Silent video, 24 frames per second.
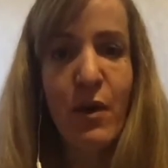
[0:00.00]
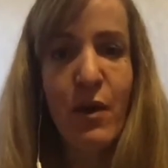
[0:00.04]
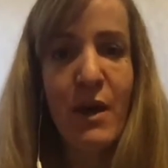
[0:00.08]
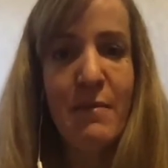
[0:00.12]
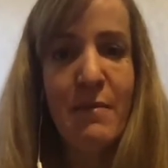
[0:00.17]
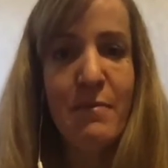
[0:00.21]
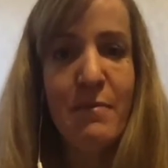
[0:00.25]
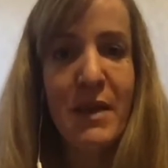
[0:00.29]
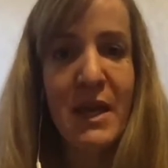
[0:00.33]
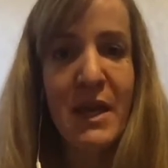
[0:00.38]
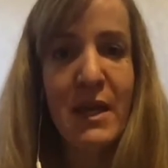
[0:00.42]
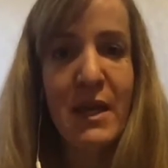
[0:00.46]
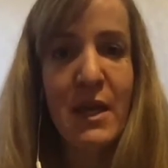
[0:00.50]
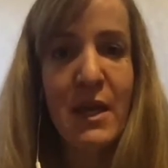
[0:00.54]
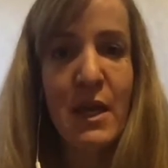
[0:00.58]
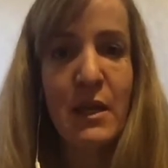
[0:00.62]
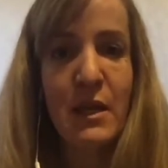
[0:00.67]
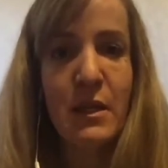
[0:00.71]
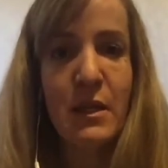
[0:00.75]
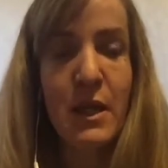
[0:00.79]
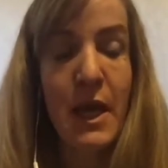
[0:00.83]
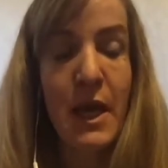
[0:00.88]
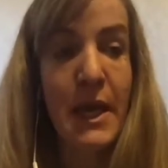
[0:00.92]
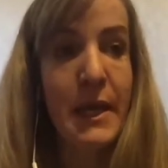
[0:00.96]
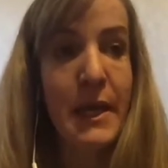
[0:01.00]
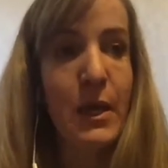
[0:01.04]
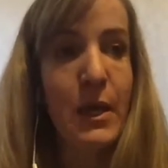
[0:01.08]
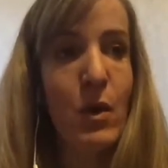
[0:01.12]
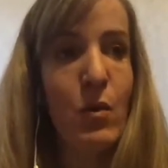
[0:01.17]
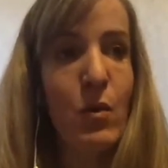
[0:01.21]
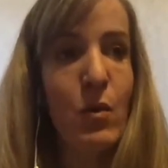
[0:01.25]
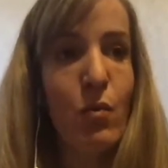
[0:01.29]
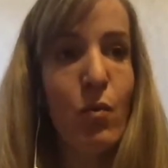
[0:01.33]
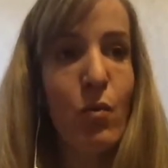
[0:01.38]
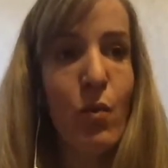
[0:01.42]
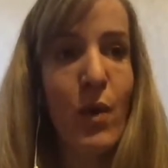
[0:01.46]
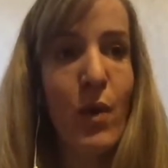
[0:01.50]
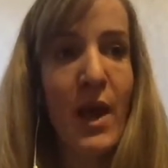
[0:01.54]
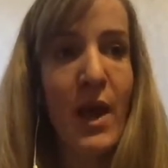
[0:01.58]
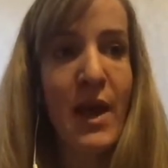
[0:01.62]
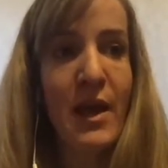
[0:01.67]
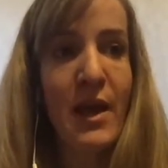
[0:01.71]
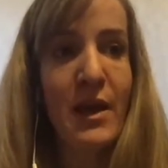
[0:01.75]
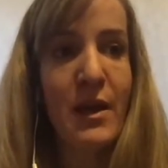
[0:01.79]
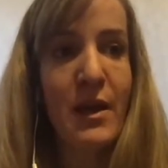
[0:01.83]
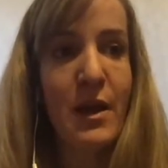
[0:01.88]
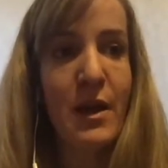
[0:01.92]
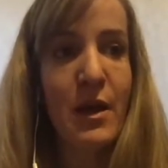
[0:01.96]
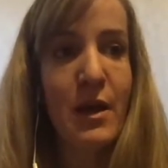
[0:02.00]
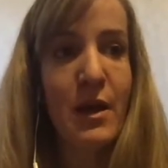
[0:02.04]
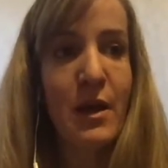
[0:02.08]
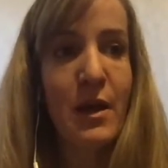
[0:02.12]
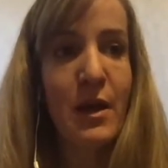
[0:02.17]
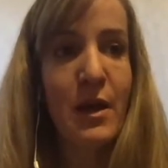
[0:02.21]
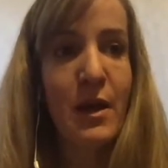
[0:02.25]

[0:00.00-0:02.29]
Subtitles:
I mean like when